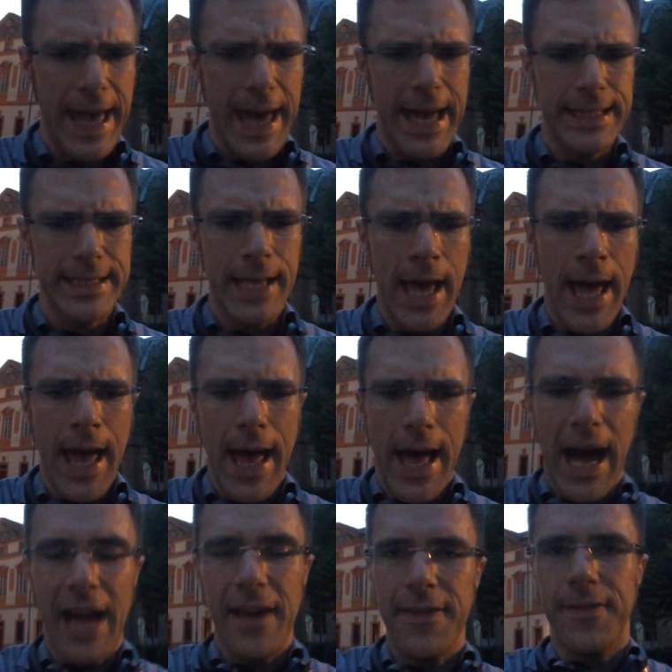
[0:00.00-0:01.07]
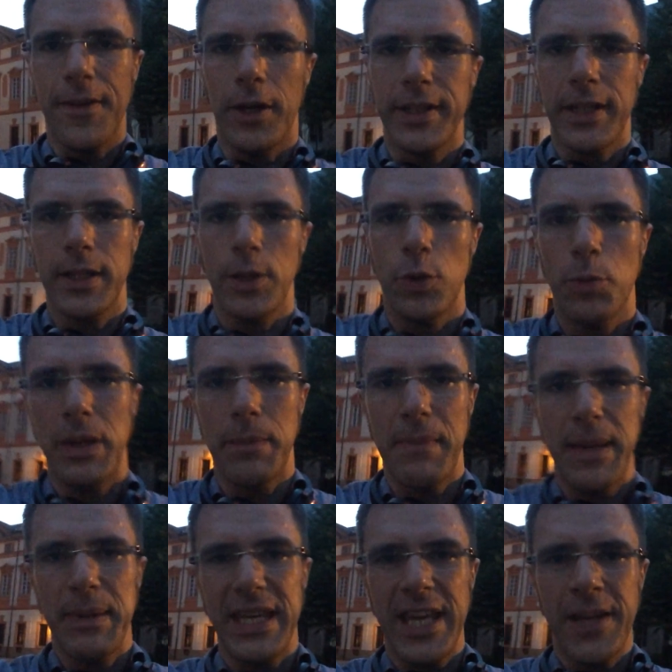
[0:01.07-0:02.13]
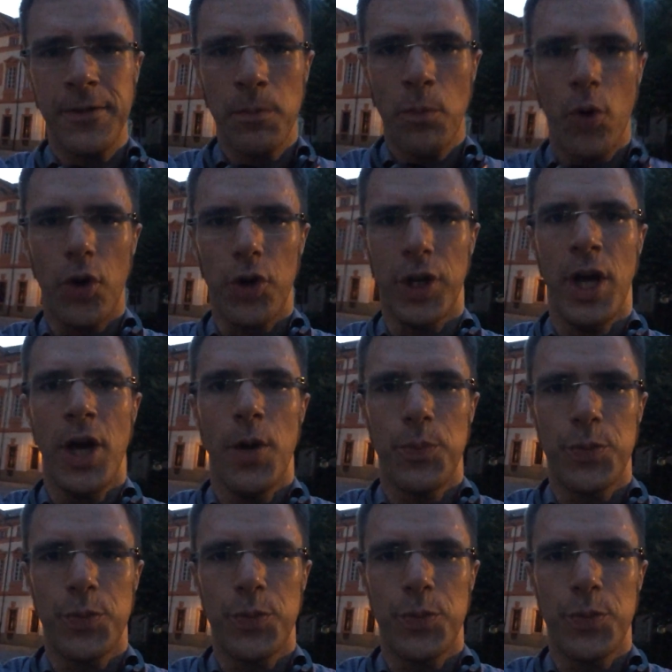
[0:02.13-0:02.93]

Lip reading: And I thought that it would be maybe even more